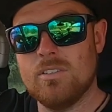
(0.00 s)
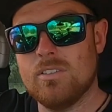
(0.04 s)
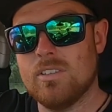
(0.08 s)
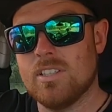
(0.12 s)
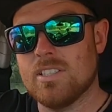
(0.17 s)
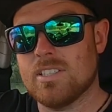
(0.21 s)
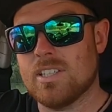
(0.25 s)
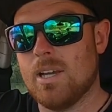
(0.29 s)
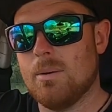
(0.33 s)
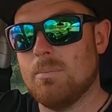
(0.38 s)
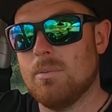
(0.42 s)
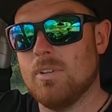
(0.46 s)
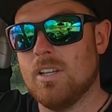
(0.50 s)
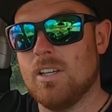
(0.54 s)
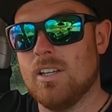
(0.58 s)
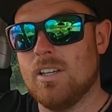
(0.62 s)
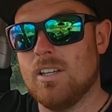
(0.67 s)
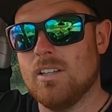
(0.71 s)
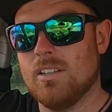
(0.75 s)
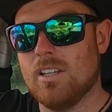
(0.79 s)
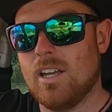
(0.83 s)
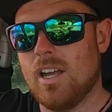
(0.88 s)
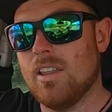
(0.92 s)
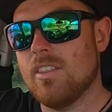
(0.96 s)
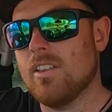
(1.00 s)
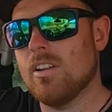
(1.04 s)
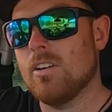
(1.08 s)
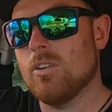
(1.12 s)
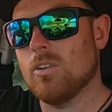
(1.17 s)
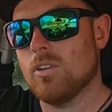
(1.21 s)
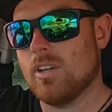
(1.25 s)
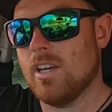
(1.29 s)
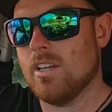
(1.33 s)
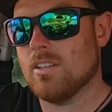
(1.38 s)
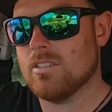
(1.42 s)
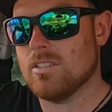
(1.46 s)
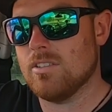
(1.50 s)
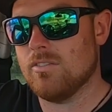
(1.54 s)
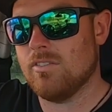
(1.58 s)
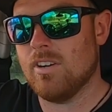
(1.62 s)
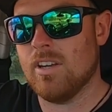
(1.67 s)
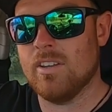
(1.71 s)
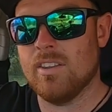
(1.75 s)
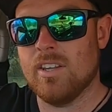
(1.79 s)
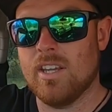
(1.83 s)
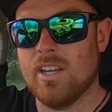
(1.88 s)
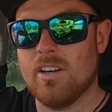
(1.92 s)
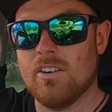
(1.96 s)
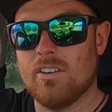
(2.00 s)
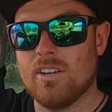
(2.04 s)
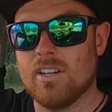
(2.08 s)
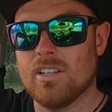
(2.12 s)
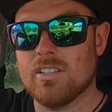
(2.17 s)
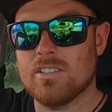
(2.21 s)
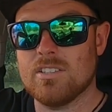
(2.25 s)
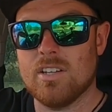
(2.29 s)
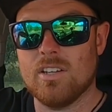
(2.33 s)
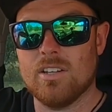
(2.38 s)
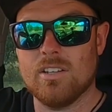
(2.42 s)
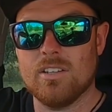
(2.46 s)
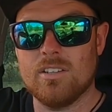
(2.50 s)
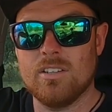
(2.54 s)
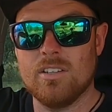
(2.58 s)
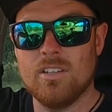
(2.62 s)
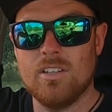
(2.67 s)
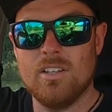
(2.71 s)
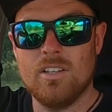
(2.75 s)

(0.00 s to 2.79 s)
There's a couple of other lookouts around the area, so